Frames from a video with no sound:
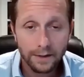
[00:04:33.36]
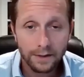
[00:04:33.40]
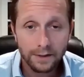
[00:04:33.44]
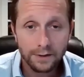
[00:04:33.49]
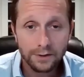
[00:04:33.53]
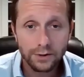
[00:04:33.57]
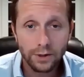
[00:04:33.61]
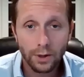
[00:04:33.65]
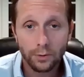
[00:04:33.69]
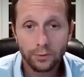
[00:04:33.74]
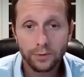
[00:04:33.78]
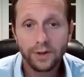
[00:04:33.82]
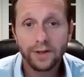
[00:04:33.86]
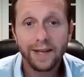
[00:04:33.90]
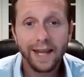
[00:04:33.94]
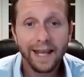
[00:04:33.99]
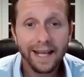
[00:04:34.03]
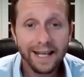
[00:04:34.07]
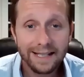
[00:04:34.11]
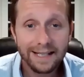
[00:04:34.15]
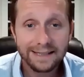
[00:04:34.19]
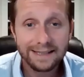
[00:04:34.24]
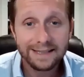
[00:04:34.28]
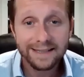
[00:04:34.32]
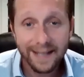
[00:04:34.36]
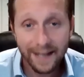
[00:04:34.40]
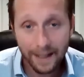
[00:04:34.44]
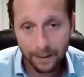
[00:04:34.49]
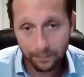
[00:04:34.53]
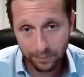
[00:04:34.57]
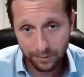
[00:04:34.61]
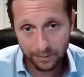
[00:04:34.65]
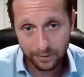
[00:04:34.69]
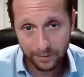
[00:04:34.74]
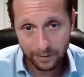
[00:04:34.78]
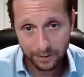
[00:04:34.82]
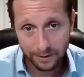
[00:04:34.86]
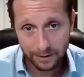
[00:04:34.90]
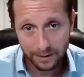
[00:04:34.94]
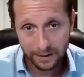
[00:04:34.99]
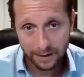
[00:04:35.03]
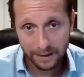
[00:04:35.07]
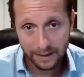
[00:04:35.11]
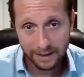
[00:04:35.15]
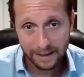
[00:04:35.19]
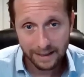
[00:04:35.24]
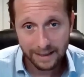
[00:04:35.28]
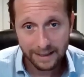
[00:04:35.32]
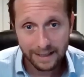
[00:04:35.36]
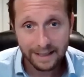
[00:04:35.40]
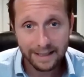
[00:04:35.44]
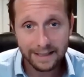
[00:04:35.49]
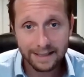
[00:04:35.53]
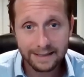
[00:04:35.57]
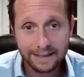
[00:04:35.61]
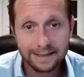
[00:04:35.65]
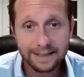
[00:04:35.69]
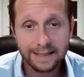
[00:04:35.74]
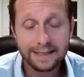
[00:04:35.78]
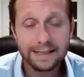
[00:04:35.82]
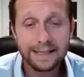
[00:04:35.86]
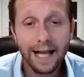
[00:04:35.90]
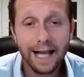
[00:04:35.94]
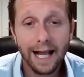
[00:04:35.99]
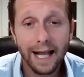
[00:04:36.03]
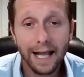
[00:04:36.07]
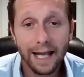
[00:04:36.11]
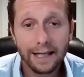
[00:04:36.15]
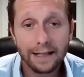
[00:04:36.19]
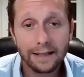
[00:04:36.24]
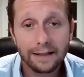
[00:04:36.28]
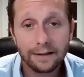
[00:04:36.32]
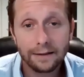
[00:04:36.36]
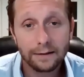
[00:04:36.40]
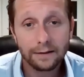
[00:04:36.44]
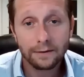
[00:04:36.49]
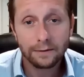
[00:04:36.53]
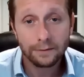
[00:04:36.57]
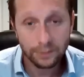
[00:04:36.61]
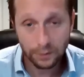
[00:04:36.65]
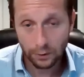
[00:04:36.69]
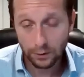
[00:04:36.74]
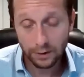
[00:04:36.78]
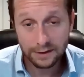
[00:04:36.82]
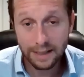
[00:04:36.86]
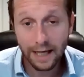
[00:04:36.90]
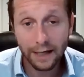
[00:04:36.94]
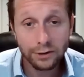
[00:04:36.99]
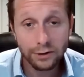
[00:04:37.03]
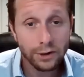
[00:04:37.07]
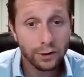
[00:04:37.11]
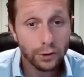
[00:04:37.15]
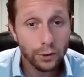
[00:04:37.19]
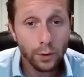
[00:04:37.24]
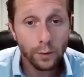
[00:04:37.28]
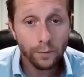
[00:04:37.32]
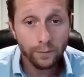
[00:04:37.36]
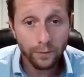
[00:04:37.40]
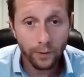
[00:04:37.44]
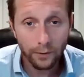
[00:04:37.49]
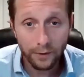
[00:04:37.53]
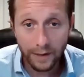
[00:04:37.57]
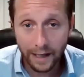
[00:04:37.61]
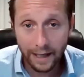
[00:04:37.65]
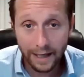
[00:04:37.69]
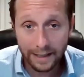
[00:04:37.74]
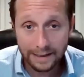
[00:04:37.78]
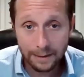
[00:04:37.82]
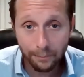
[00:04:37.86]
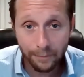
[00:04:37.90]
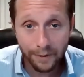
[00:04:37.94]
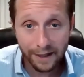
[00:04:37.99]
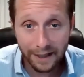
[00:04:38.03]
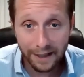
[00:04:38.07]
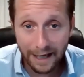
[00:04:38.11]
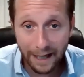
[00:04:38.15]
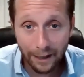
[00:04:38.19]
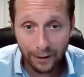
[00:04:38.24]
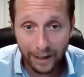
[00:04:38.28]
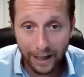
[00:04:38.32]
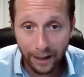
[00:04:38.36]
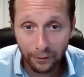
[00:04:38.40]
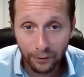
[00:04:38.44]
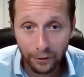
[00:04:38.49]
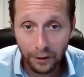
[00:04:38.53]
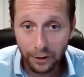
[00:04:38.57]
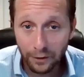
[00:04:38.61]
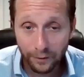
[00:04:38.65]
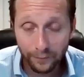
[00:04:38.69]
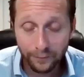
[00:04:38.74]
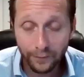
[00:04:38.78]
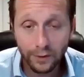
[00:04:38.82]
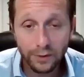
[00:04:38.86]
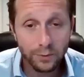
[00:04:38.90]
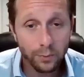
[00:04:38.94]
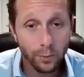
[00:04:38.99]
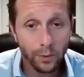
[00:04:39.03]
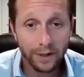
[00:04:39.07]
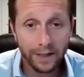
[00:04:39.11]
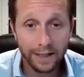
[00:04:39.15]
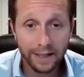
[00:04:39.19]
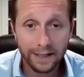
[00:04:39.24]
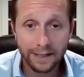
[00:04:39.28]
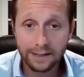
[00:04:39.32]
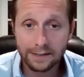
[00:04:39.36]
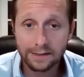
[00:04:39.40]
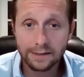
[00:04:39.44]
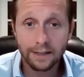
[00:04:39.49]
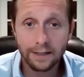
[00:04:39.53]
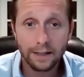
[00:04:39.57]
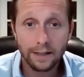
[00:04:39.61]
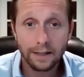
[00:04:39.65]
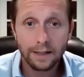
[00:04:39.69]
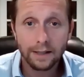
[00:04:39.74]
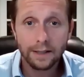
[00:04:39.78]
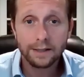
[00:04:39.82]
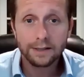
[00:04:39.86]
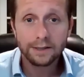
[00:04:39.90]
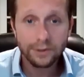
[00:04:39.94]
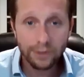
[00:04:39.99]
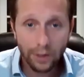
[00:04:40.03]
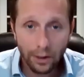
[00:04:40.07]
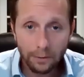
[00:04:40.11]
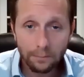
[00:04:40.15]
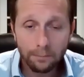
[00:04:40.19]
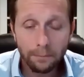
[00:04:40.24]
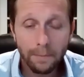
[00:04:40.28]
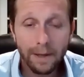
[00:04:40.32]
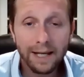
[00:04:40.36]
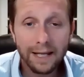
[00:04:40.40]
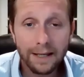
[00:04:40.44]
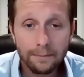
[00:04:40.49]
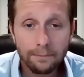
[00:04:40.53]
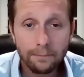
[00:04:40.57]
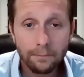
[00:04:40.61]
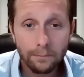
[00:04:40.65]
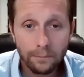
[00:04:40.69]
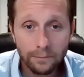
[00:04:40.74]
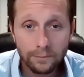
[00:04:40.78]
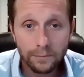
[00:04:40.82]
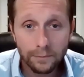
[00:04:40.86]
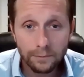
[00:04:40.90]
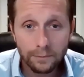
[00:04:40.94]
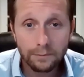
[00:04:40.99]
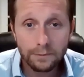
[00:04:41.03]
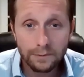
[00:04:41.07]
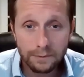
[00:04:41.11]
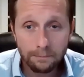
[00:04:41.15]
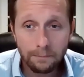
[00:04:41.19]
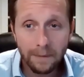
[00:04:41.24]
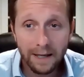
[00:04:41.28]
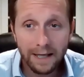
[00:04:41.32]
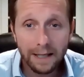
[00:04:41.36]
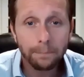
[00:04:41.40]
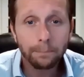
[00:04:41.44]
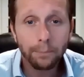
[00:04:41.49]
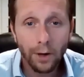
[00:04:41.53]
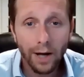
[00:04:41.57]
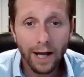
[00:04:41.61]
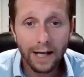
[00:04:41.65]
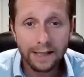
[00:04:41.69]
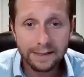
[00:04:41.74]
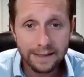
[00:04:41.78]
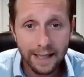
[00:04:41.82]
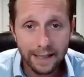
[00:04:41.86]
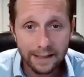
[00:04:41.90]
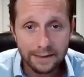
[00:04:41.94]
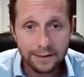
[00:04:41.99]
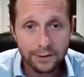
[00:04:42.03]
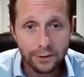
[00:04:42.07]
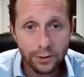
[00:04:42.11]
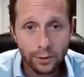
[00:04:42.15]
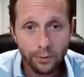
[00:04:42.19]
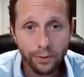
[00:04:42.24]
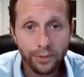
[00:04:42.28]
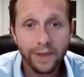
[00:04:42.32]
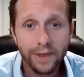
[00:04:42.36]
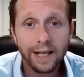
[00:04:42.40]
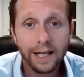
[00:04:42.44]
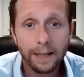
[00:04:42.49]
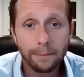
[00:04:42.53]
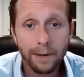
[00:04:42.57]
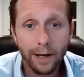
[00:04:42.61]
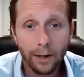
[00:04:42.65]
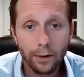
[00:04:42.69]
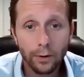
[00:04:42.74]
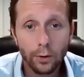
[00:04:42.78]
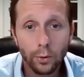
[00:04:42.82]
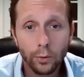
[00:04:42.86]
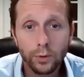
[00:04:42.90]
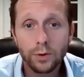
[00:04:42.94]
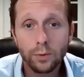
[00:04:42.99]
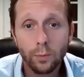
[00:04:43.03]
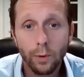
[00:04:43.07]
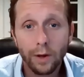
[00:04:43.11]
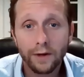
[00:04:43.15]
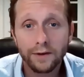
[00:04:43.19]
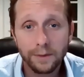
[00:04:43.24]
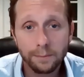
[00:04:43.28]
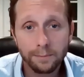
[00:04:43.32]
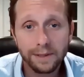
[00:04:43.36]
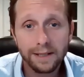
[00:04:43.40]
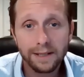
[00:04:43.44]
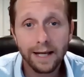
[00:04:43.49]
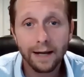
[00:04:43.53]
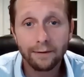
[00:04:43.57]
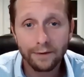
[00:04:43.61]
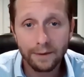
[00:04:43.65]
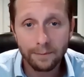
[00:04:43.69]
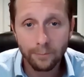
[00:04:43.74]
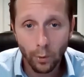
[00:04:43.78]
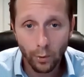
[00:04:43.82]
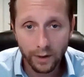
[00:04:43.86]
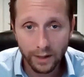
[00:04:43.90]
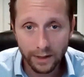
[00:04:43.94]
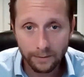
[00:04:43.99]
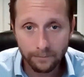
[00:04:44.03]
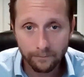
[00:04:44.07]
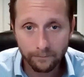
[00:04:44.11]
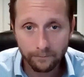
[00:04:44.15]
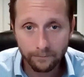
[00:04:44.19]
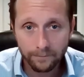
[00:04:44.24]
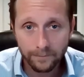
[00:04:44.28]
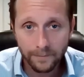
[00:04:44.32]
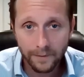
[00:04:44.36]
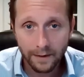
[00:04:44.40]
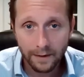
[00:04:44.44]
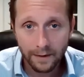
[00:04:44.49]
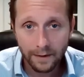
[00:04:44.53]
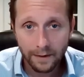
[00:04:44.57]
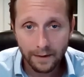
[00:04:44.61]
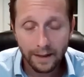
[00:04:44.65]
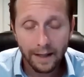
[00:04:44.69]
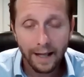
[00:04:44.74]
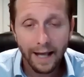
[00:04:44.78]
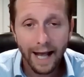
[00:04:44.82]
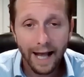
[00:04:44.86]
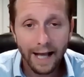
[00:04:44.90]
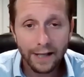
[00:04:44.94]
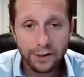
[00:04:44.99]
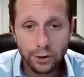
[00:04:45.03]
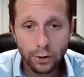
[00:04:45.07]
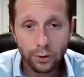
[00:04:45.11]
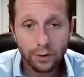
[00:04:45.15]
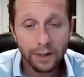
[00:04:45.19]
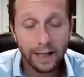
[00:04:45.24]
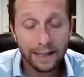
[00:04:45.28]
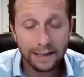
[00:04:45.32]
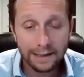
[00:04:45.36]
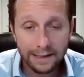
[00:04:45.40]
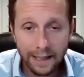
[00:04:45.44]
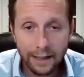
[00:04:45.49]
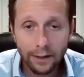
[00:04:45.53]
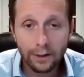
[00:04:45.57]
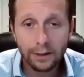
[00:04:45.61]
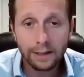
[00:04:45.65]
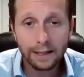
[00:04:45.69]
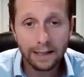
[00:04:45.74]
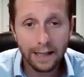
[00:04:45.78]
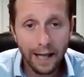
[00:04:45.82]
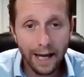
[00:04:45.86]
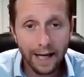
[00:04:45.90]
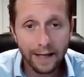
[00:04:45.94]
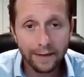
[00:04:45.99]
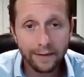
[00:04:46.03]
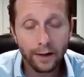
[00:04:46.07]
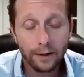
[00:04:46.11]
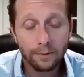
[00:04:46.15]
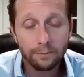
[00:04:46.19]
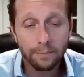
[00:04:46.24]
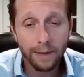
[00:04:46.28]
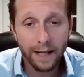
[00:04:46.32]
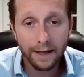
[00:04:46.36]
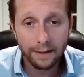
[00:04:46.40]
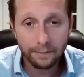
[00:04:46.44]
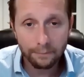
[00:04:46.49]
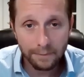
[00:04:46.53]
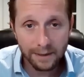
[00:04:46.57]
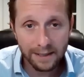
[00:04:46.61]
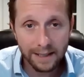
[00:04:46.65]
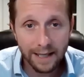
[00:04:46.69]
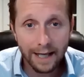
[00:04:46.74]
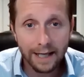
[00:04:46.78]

So today's tip is decide. So it's actually twofold as I'm thinking out loud. The first one is make a process to think about who you want to be every morning. As you're literally lying there in bed and